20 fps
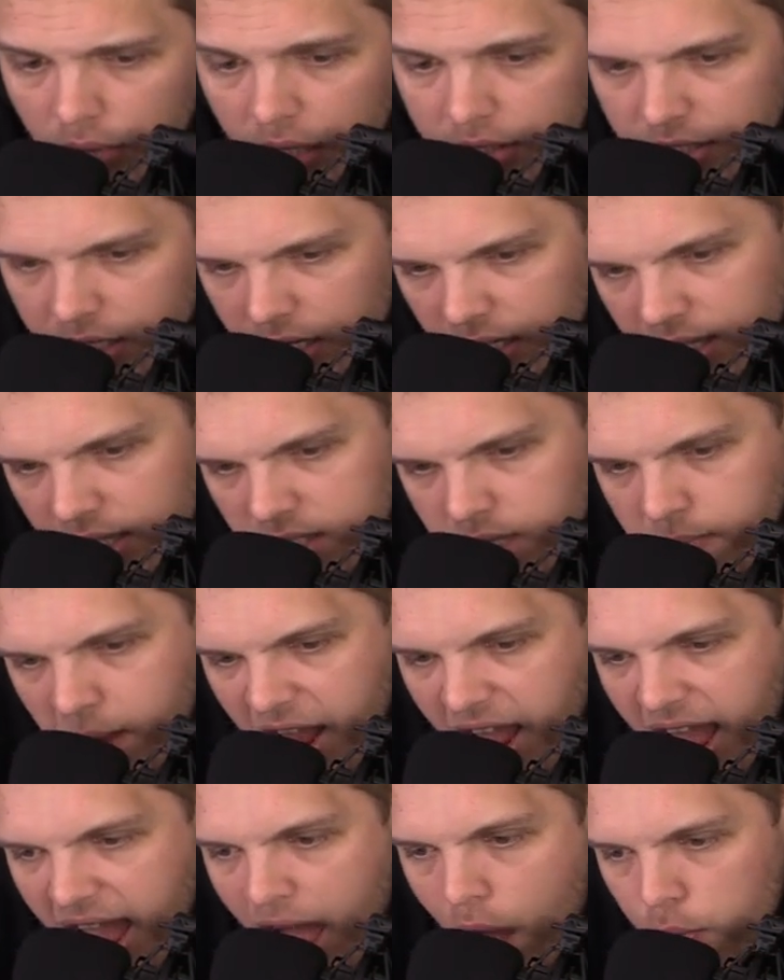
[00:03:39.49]
didn't get to
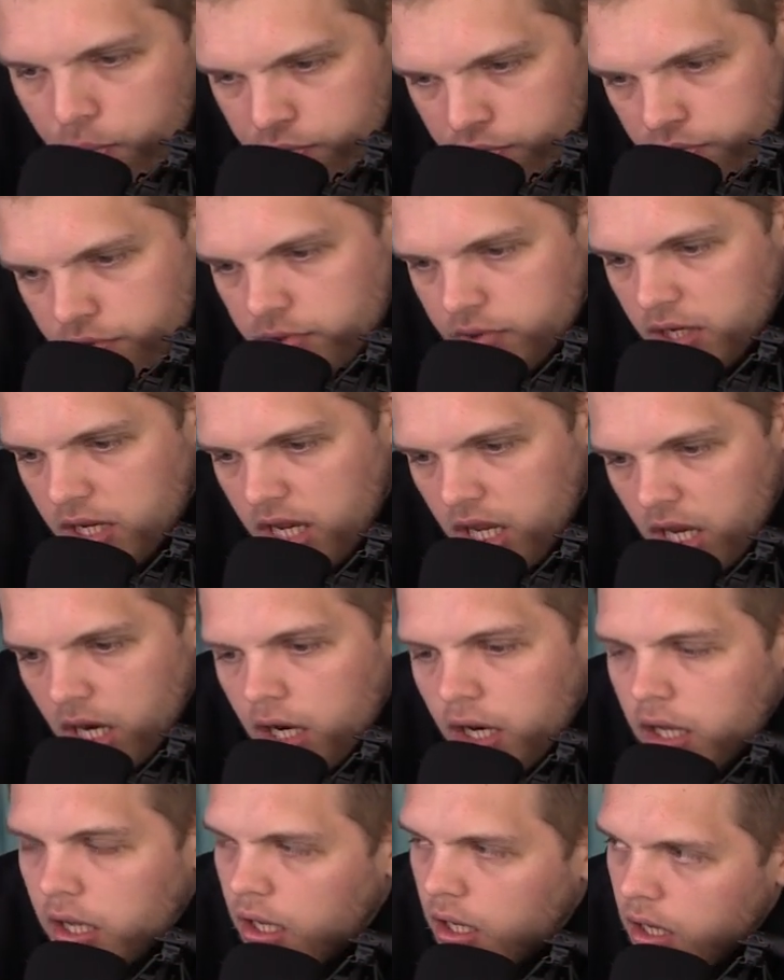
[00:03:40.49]
my house
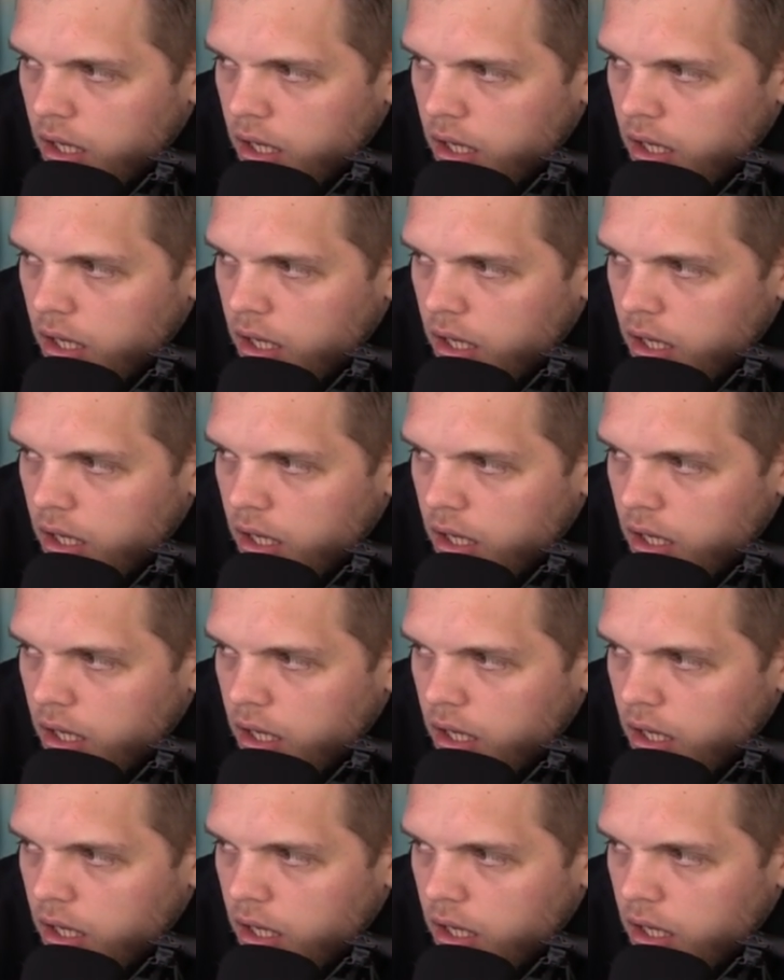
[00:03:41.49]
in